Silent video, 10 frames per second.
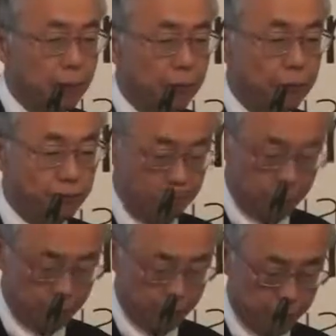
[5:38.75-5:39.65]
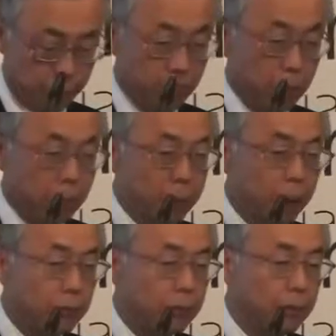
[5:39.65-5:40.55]
for the de
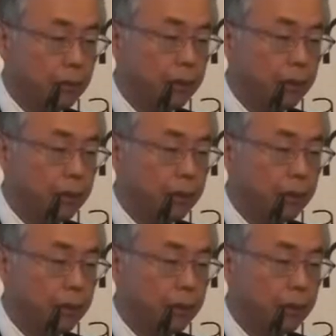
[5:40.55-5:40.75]
developers.